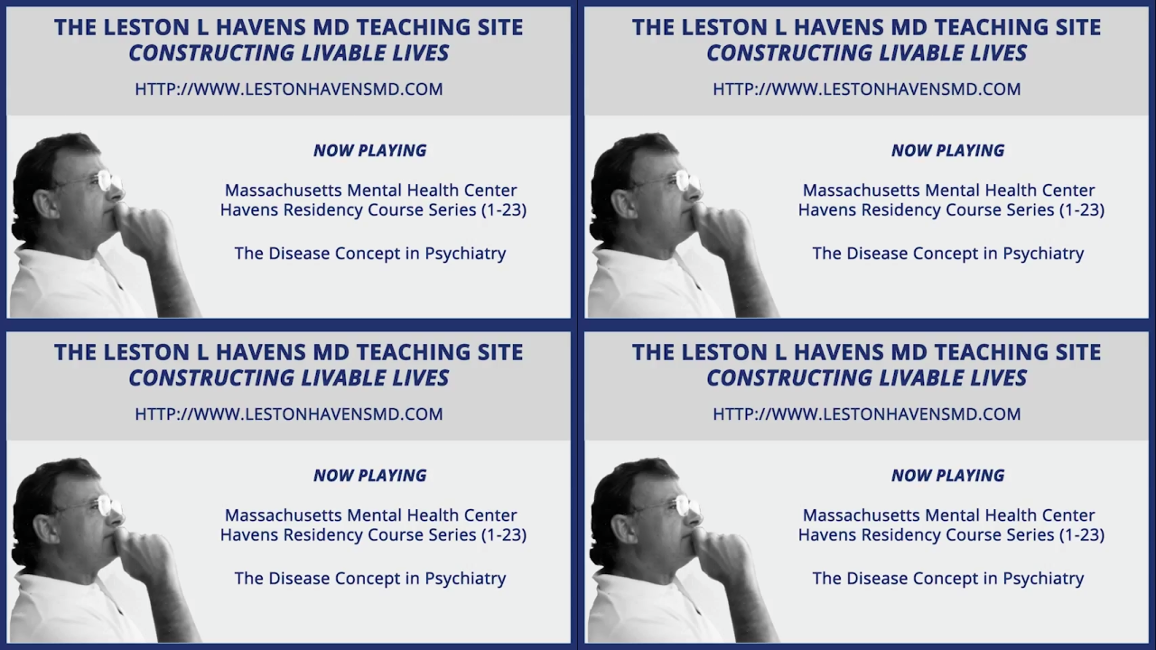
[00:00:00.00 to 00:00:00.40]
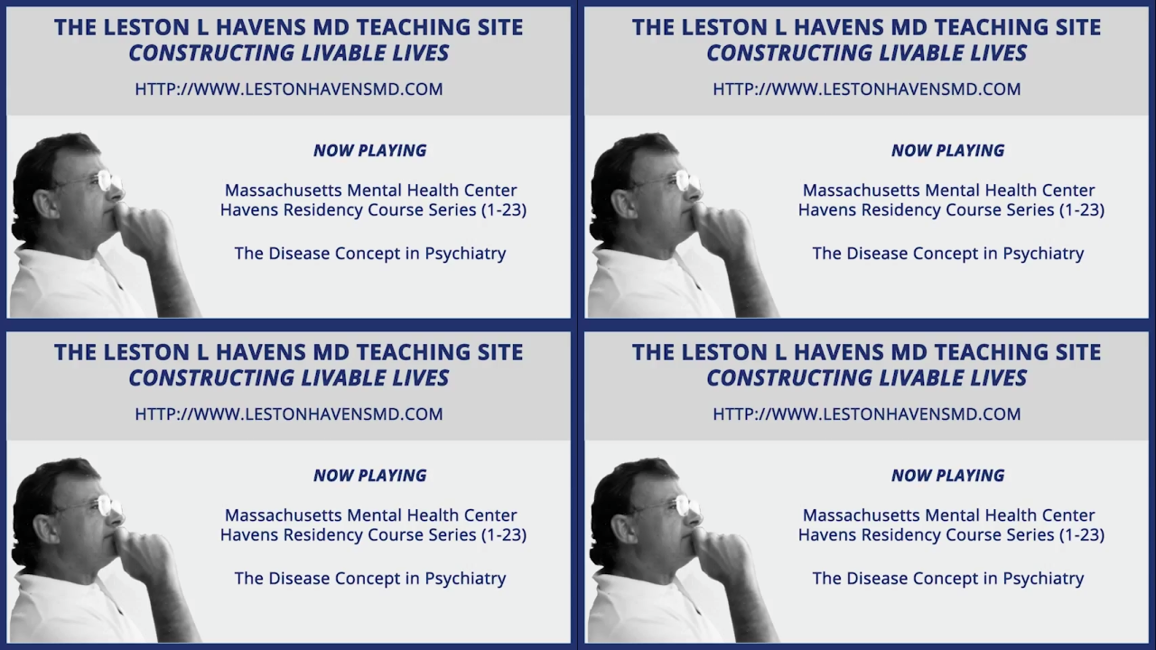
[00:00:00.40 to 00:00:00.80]

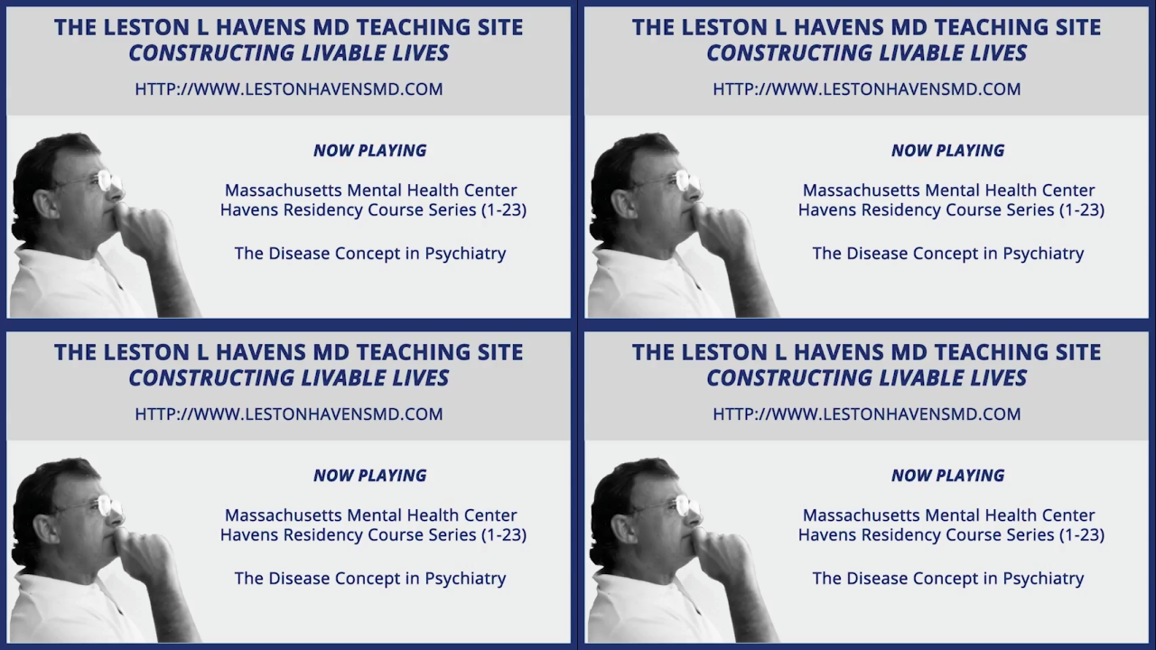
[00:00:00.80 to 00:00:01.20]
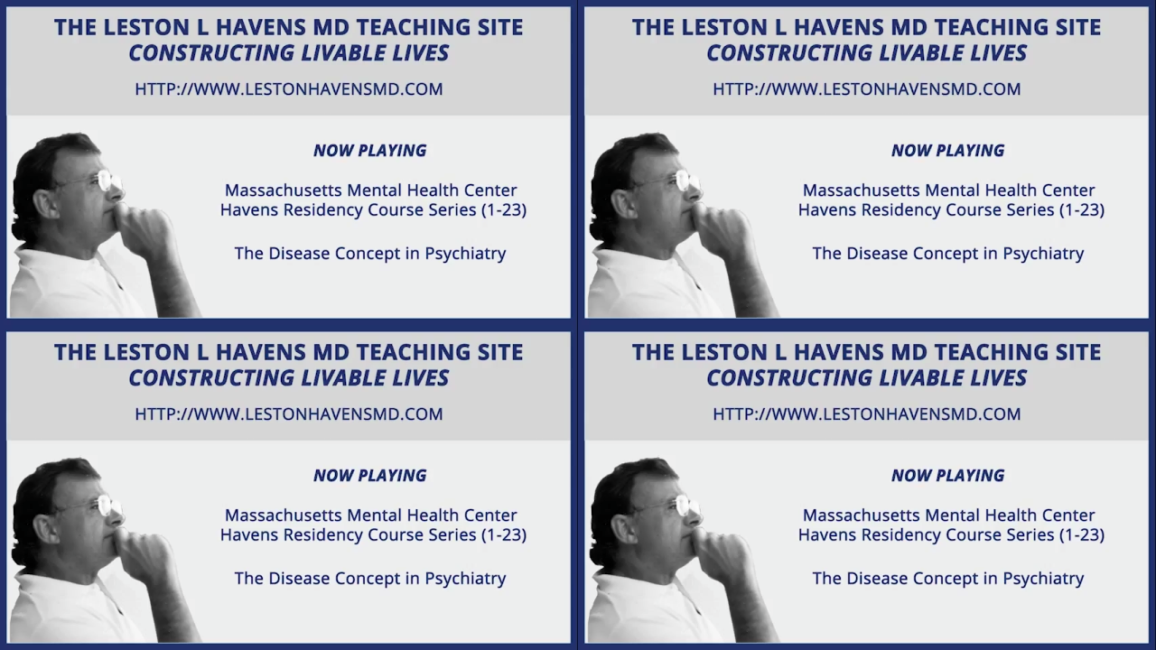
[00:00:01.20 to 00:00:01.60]

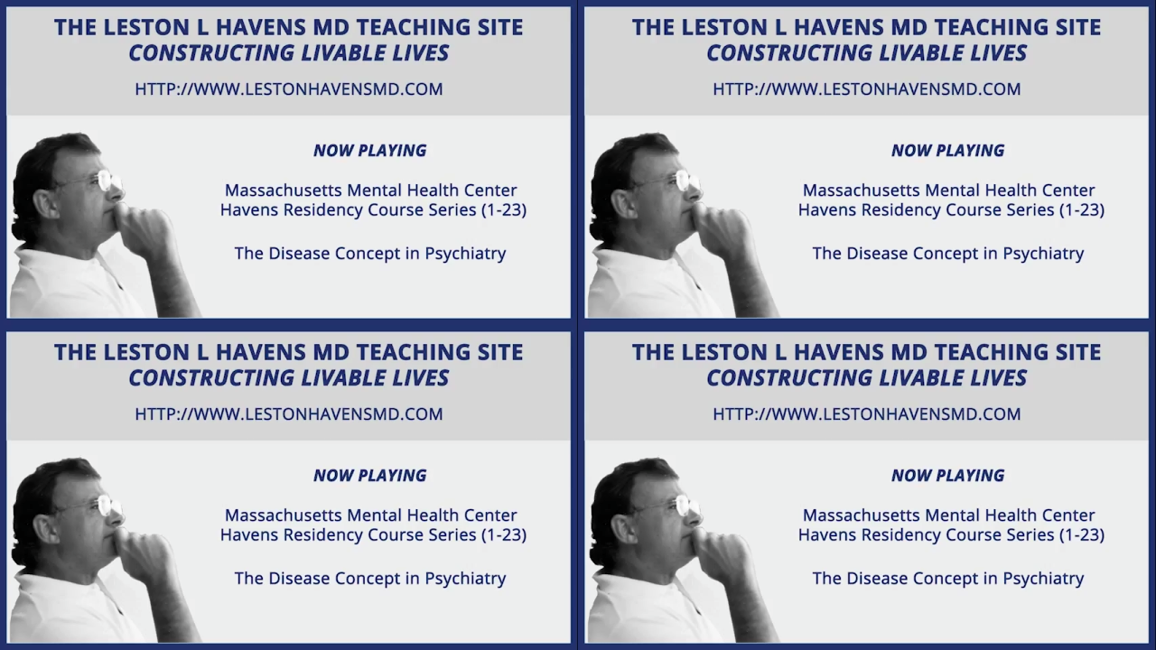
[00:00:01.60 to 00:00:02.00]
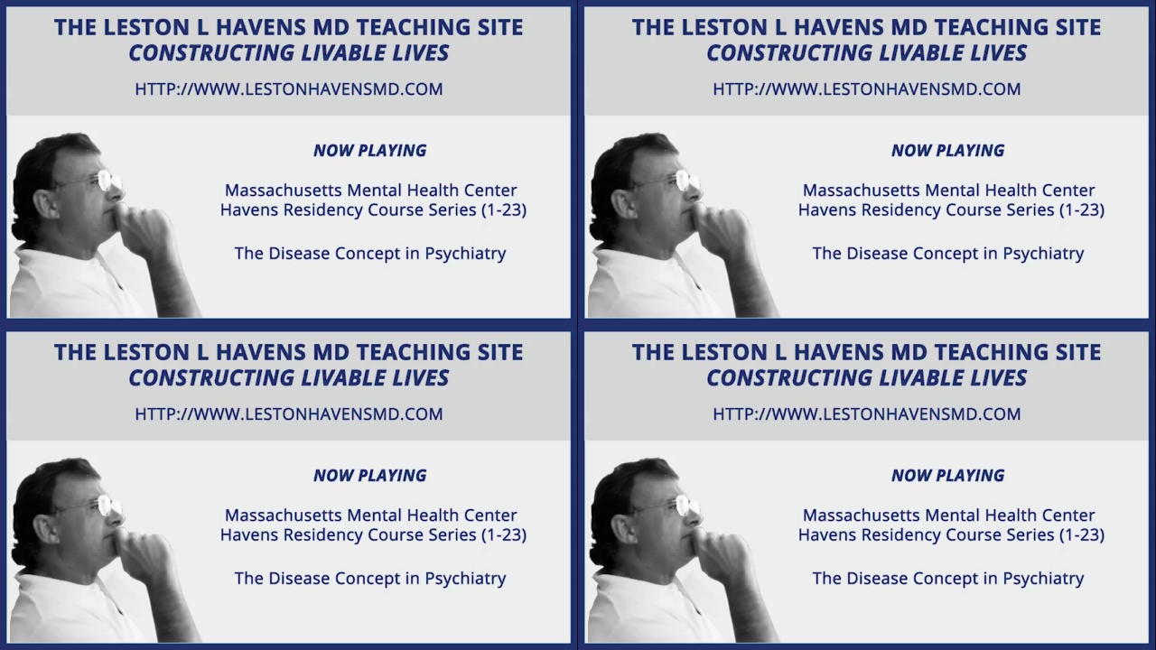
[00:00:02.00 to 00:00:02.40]

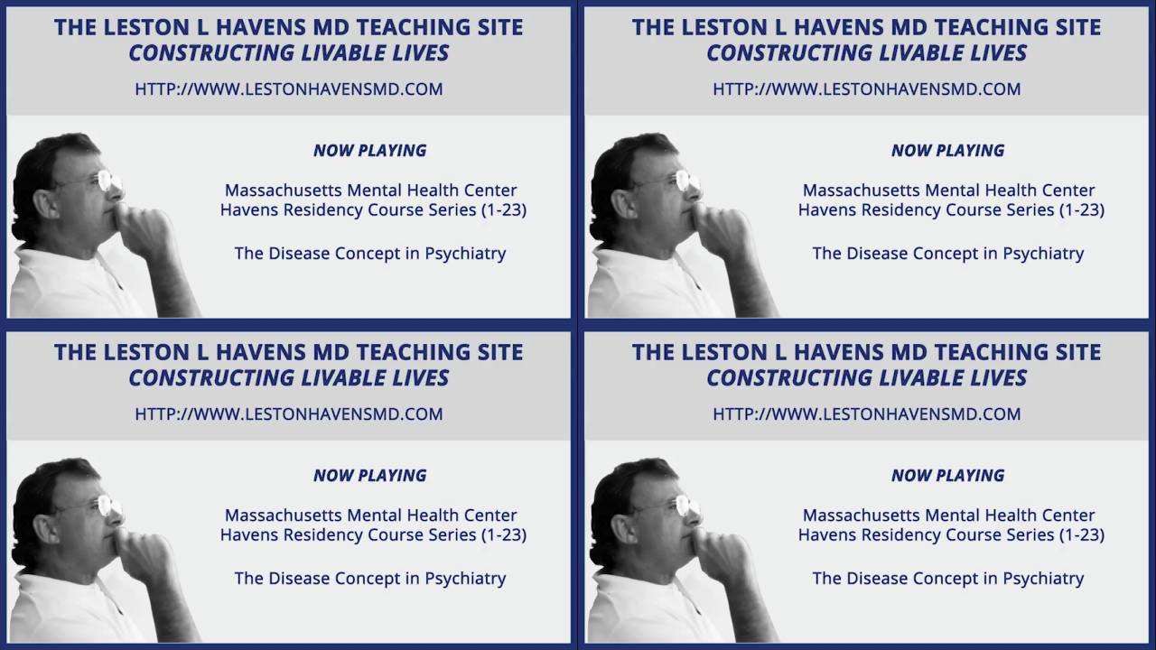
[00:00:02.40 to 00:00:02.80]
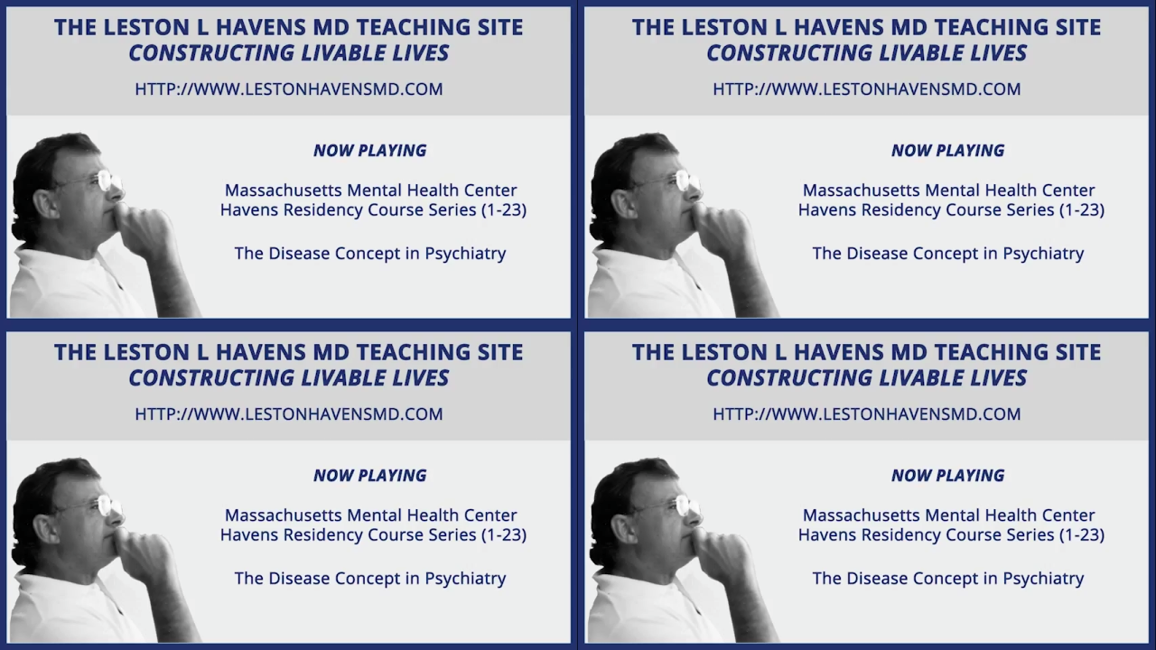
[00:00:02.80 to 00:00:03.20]

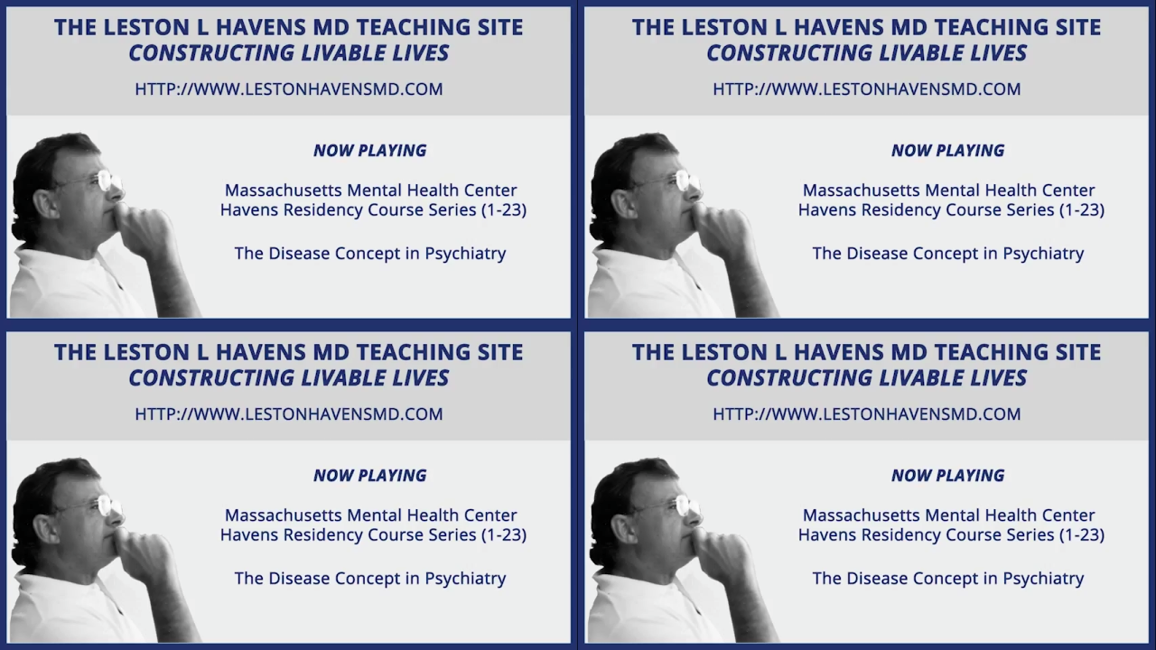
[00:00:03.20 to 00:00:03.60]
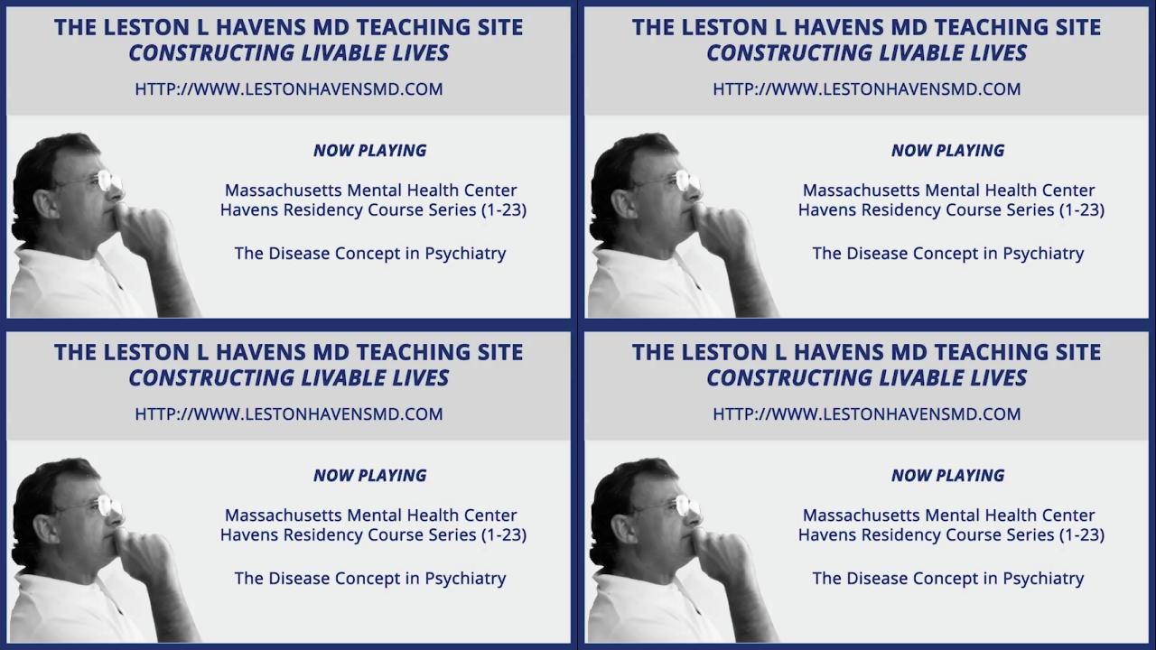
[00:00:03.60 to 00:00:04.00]
The face doesn't move, so there is nothing to read.